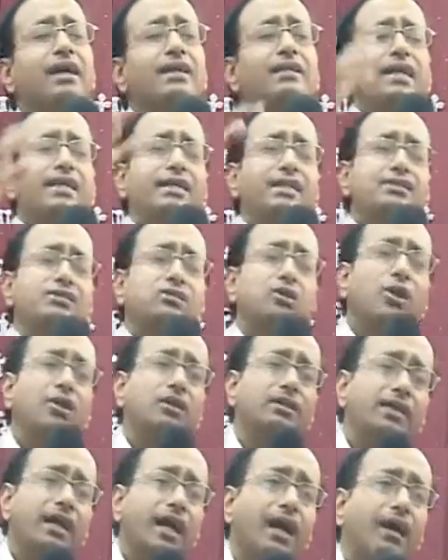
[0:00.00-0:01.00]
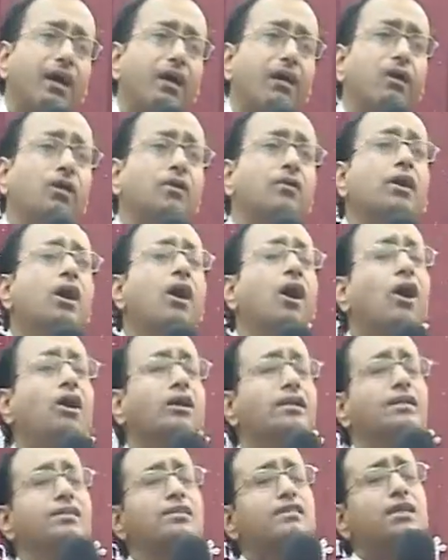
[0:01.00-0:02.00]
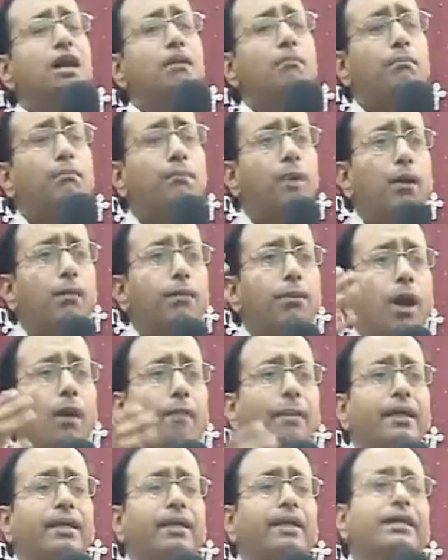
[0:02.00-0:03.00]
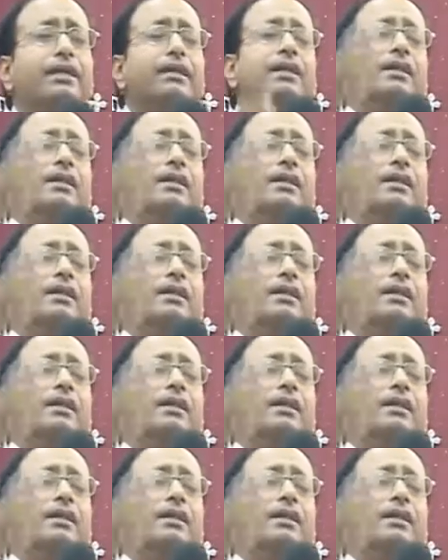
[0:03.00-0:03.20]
that has gone down or in some property.